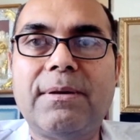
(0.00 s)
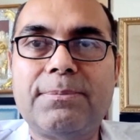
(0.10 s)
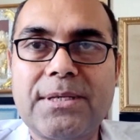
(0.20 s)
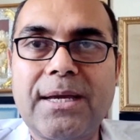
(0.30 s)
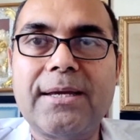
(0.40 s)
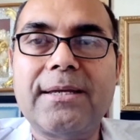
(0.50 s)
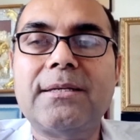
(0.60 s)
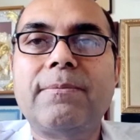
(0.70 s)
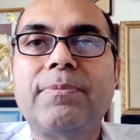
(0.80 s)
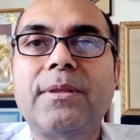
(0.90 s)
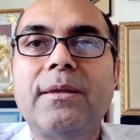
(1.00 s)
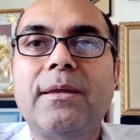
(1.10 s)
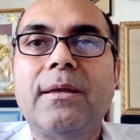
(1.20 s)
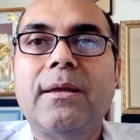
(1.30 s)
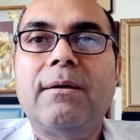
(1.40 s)
website,
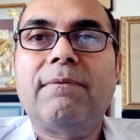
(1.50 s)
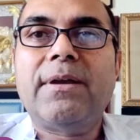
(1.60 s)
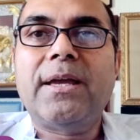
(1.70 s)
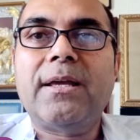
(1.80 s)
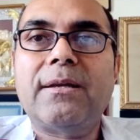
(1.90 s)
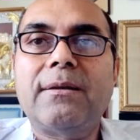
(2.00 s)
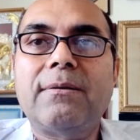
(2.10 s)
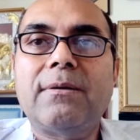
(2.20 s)
where